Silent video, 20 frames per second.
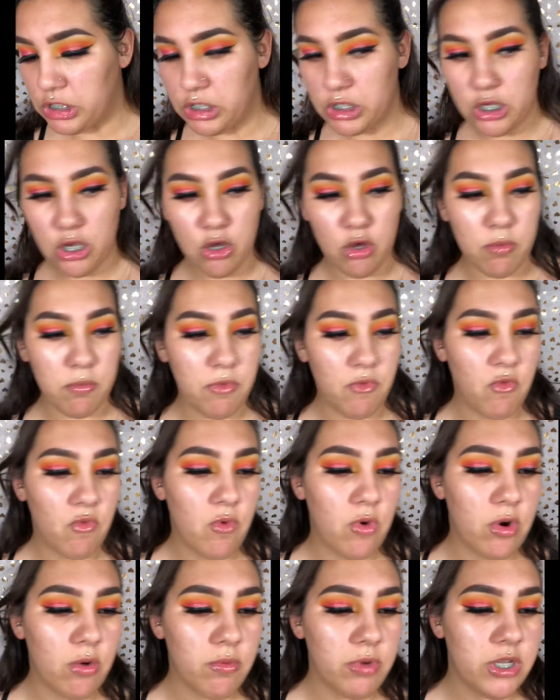So
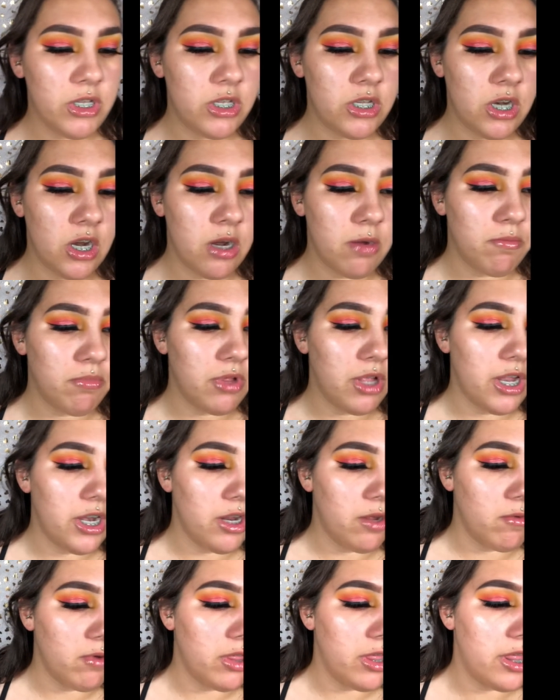before we start
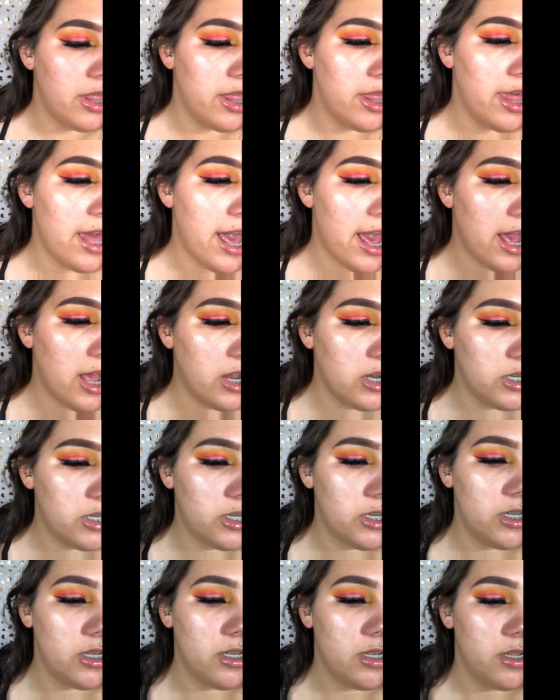blending with
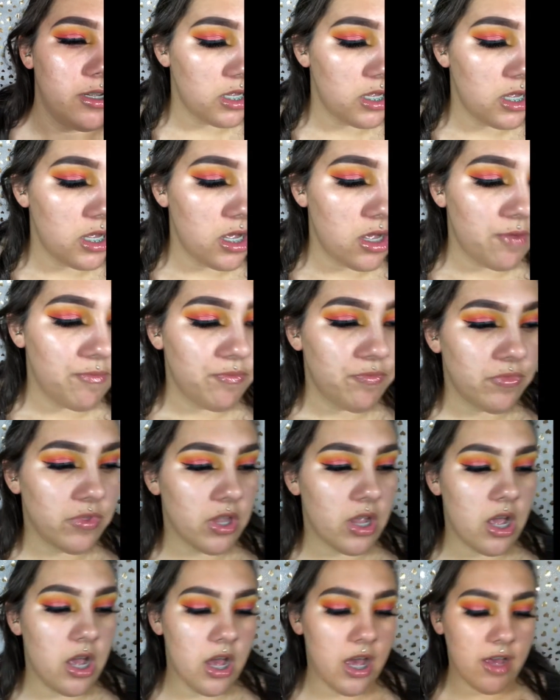that,
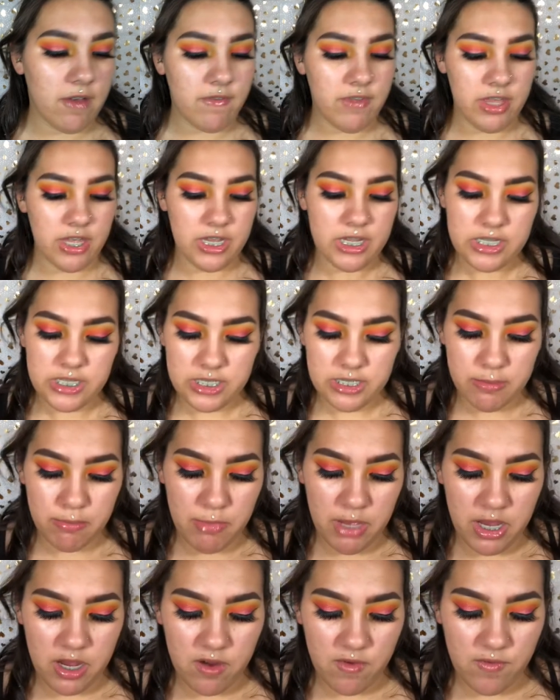of this
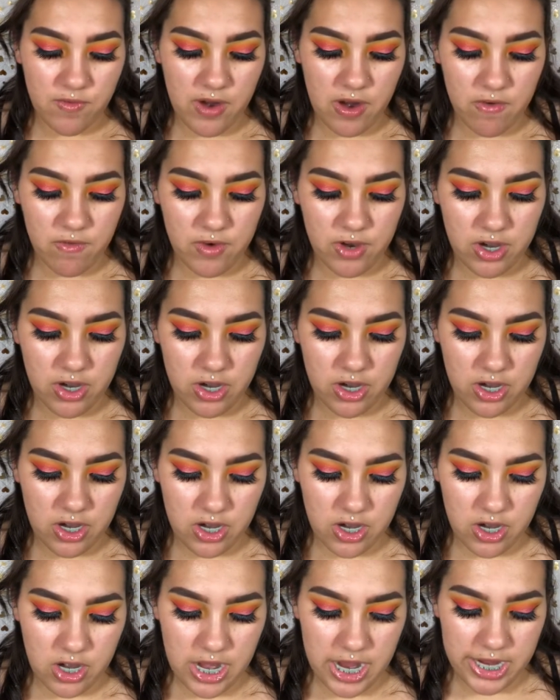Makeup
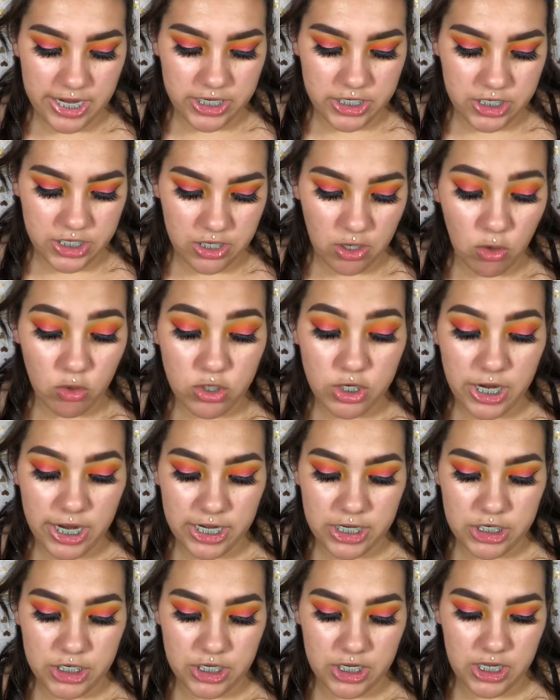Forever Ultra
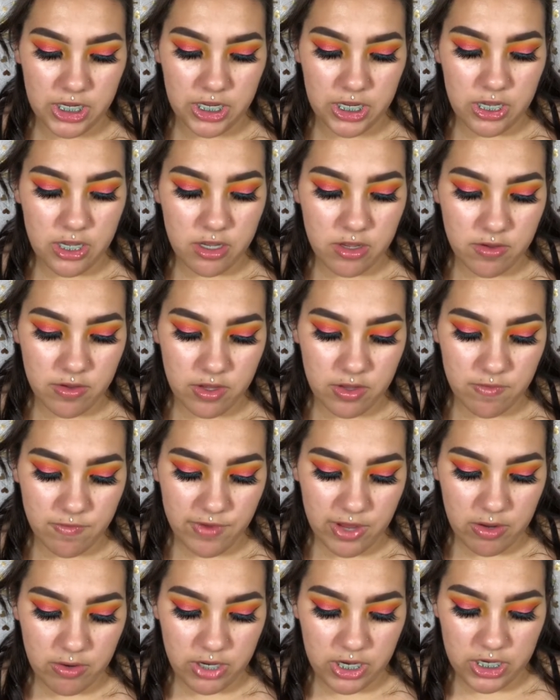HD
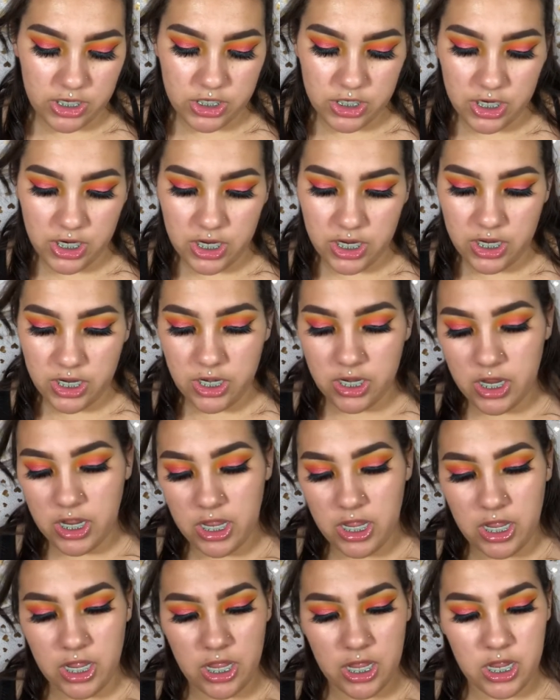foundation,
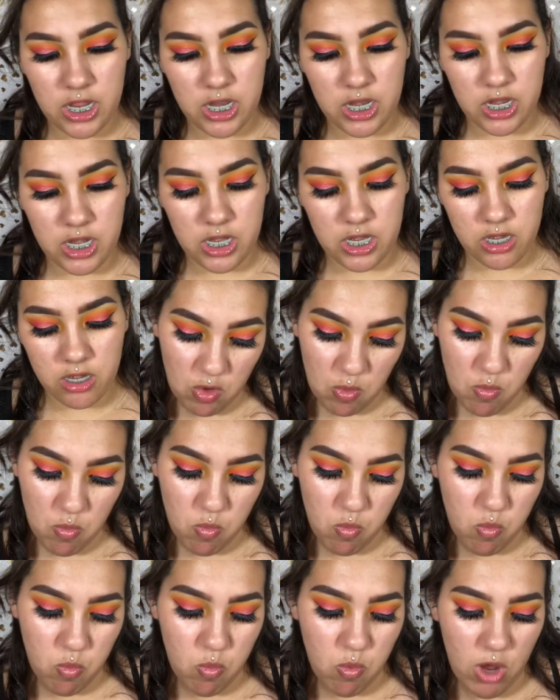and
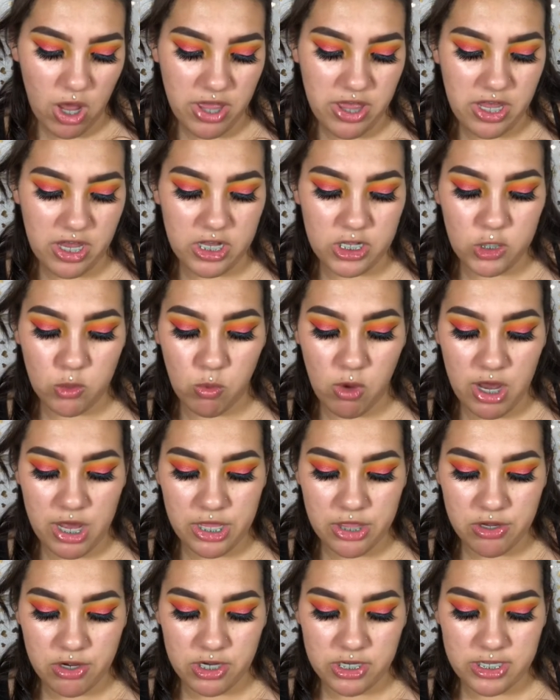I think it's
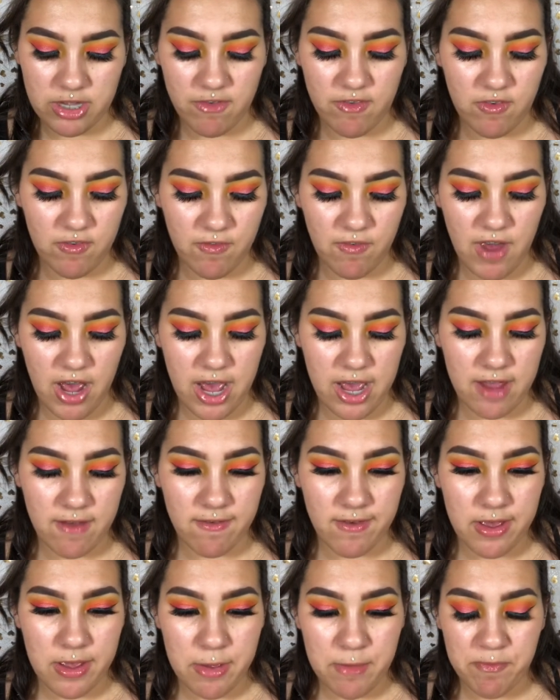Y375.
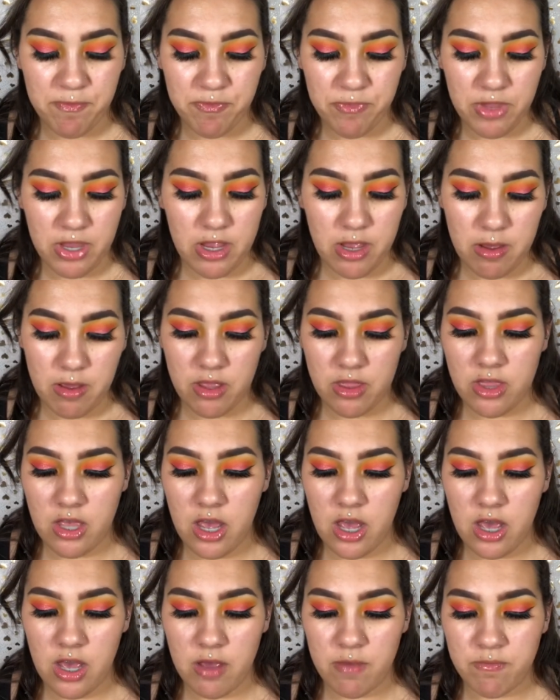
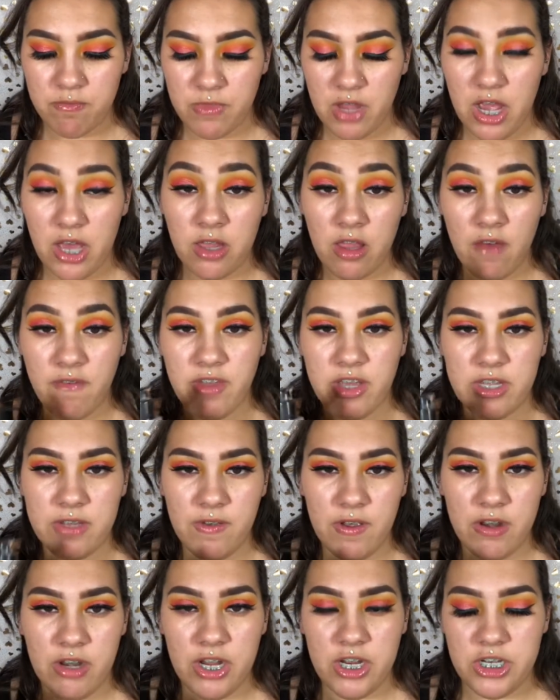I love this
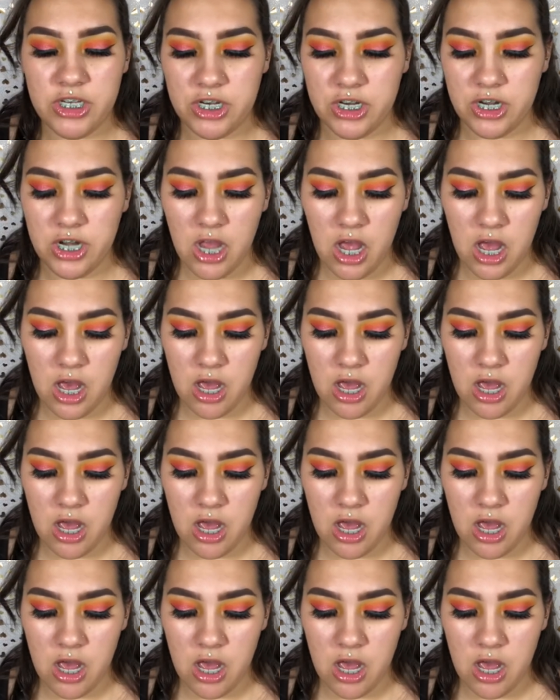foundation,